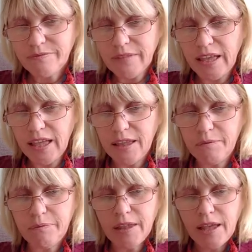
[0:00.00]

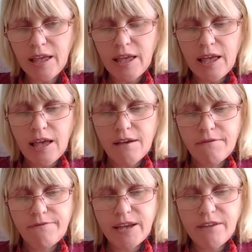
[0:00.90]

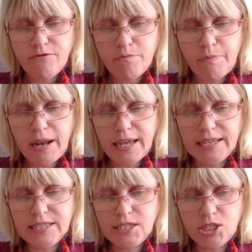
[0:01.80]
Favourite
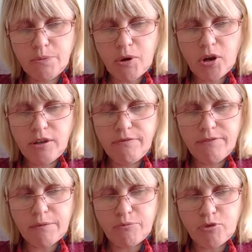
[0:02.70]
place to buy
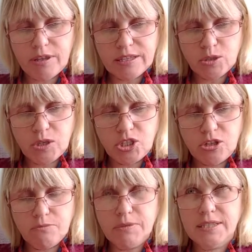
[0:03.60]
fabric, that's question
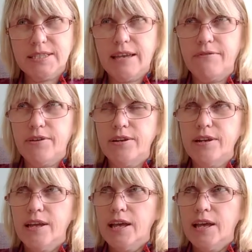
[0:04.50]
number seven.